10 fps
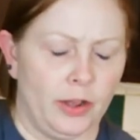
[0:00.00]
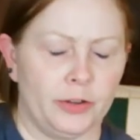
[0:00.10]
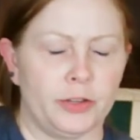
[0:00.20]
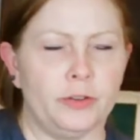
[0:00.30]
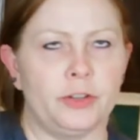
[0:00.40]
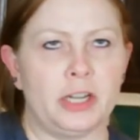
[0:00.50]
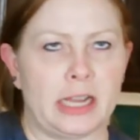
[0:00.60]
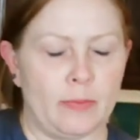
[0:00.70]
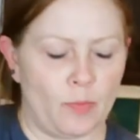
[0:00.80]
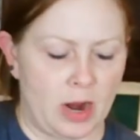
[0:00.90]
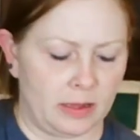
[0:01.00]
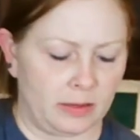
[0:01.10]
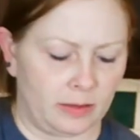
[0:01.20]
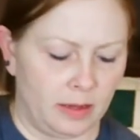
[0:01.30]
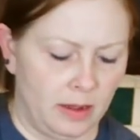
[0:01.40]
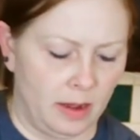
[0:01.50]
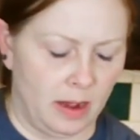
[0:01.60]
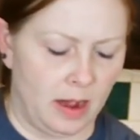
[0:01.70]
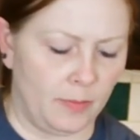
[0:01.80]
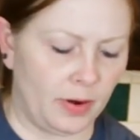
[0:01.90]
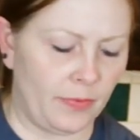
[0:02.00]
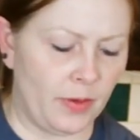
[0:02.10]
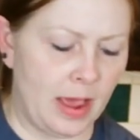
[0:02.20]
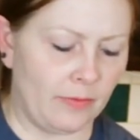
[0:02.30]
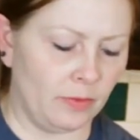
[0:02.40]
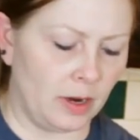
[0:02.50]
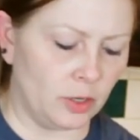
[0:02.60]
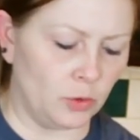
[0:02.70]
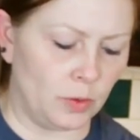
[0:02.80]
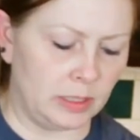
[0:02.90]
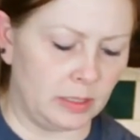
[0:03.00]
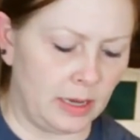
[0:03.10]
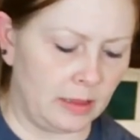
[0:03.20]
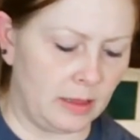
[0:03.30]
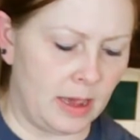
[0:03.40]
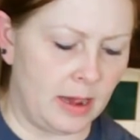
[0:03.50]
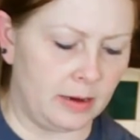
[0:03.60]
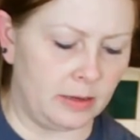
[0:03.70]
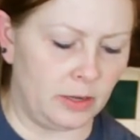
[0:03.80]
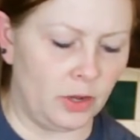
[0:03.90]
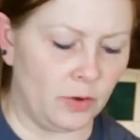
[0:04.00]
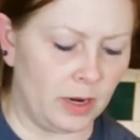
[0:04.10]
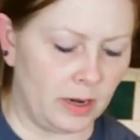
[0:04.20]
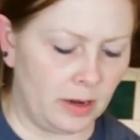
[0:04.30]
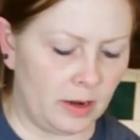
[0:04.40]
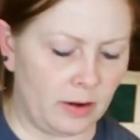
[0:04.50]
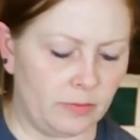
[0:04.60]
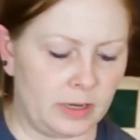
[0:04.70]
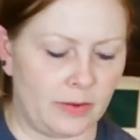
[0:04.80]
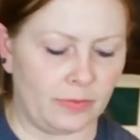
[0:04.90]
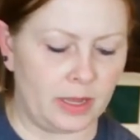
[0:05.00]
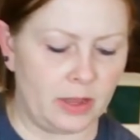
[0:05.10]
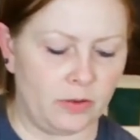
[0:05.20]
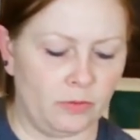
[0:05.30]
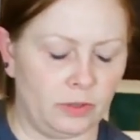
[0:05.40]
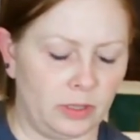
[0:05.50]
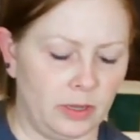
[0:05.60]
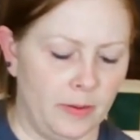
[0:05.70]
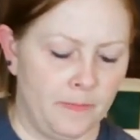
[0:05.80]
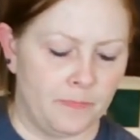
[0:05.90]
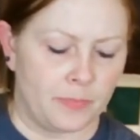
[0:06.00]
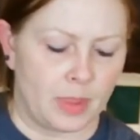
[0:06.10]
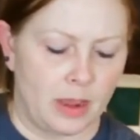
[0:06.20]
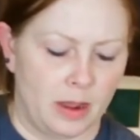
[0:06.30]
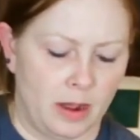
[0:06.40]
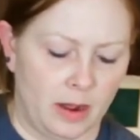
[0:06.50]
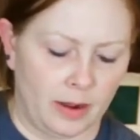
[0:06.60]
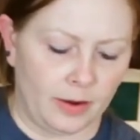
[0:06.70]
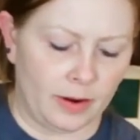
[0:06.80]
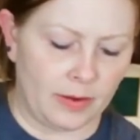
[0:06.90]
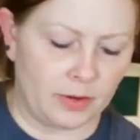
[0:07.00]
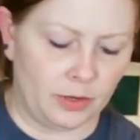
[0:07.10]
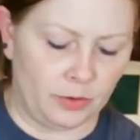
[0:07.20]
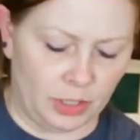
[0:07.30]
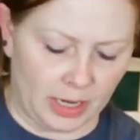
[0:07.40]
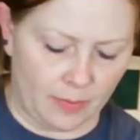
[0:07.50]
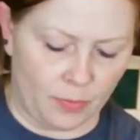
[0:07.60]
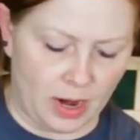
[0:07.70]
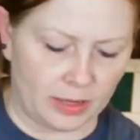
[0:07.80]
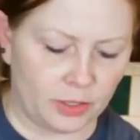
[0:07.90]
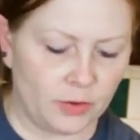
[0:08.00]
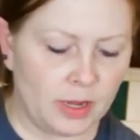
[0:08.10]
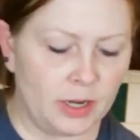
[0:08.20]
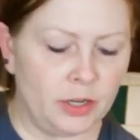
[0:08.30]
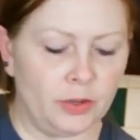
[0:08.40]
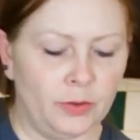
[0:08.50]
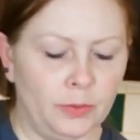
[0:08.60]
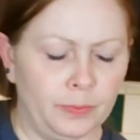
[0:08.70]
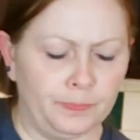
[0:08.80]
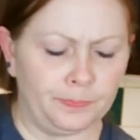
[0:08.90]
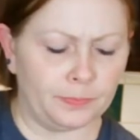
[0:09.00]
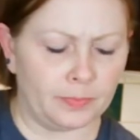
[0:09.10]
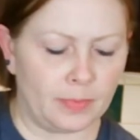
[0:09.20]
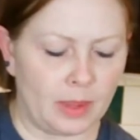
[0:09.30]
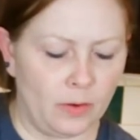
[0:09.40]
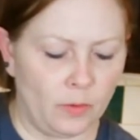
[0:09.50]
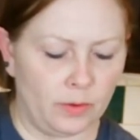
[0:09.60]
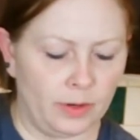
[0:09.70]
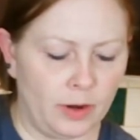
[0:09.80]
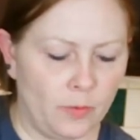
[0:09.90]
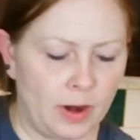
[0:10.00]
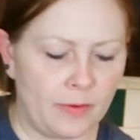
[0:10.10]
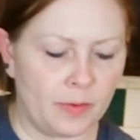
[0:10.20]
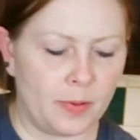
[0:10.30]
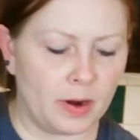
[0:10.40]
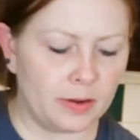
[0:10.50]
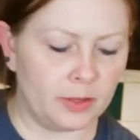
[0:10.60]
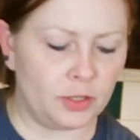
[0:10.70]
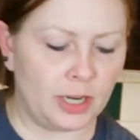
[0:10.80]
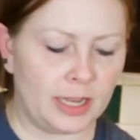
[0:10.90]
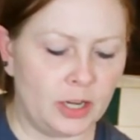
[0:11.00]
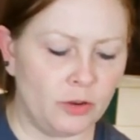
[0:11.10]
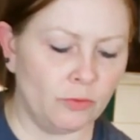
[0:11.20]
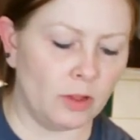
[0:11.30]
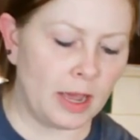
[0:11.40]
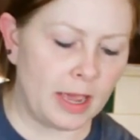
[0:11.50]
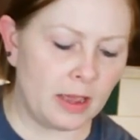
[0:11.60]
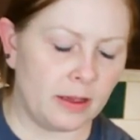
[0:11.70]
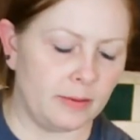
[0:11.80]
2 chicken breasts. But if you have large ones like that, you can, you know, definitely use, you don't have to do chicken breasts. You can do, you know, whatever part of the chicken you like.